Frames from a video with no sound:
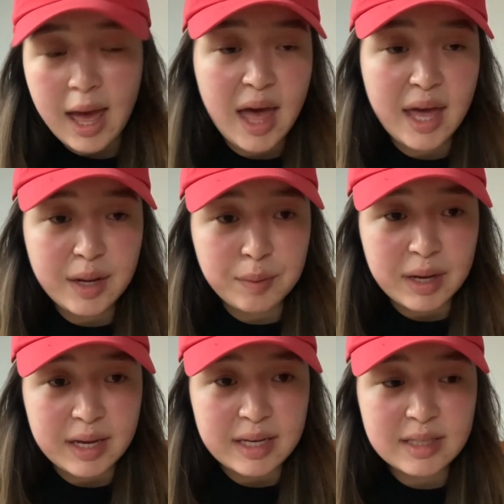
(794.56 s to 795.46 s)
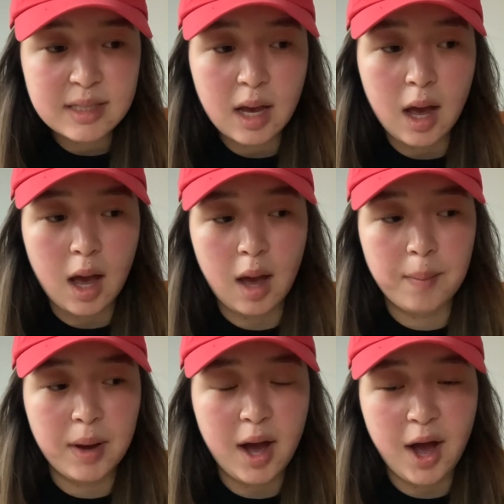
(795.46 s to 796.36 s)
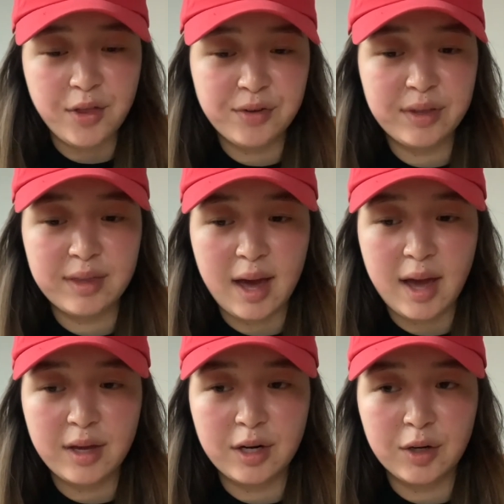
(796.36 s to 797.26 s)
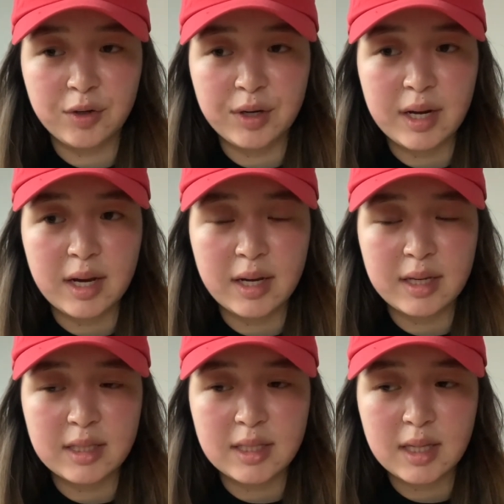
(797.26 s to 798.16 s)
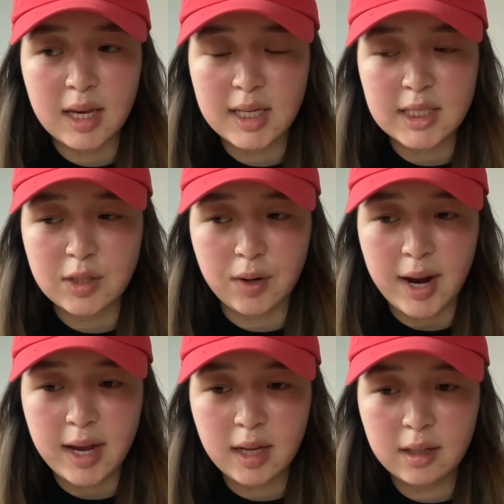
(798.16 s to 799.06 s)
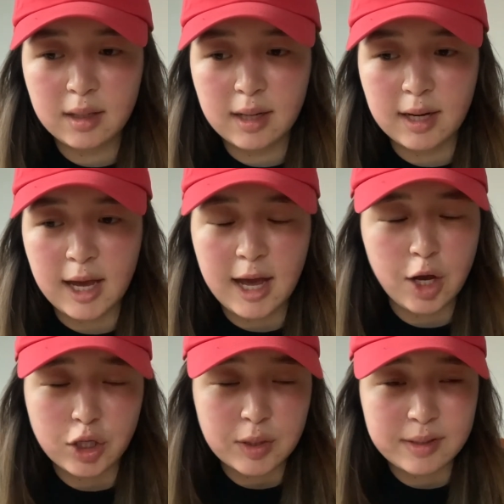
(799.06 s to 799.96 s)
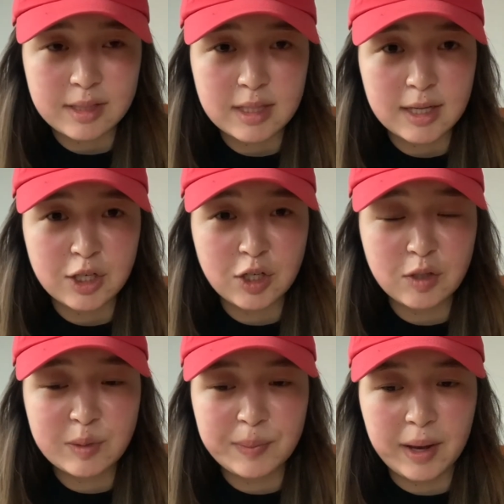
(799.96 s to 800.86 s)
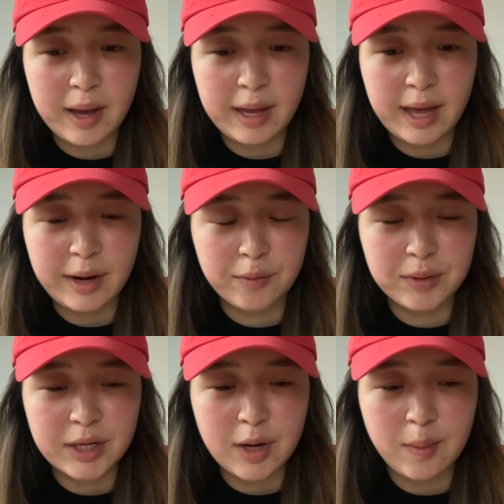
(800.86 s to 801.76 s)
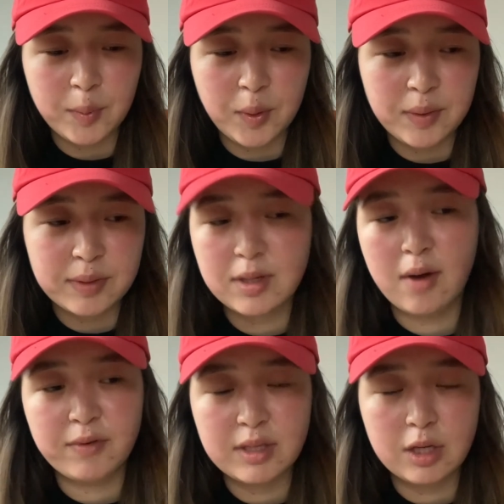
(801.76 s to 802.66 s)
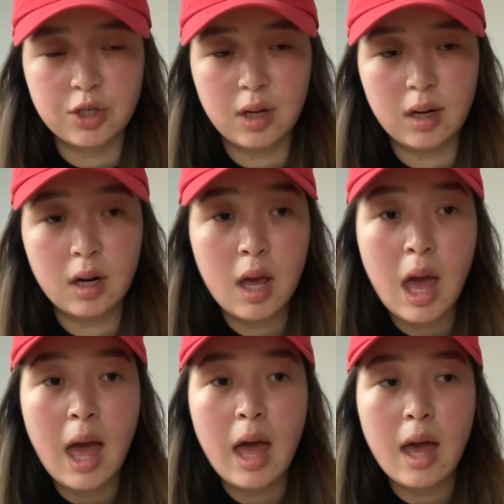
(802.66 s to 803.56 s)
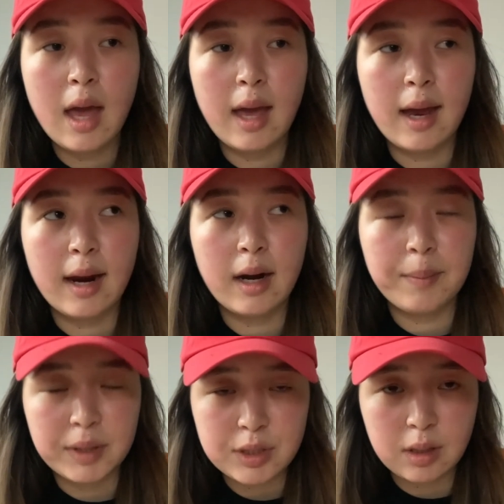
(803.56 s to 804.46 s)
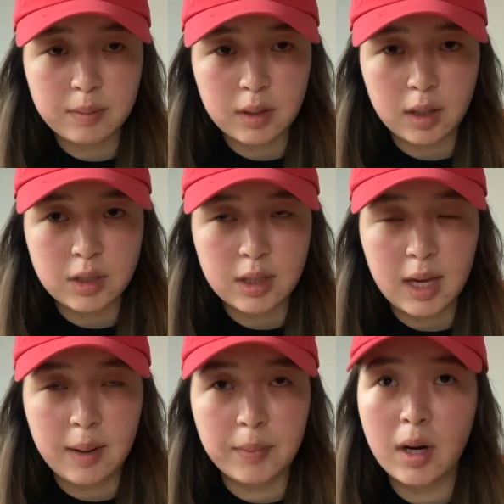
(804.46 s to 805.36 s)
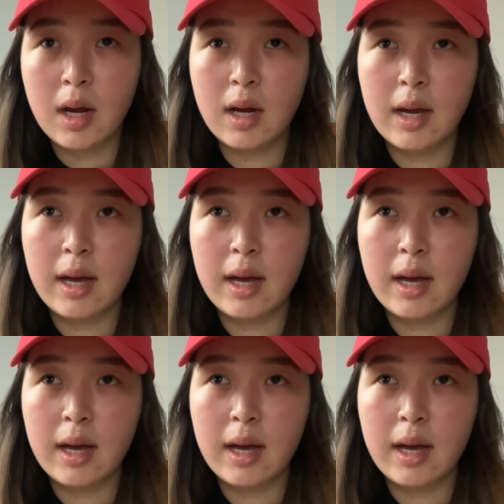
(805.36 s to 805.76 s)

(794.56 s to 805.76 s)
Anyways, other than that, you know, Korea is great, and it also has its issues, but I don't really know where I'm going with this conversation. And I'm going to stop talking to the camera.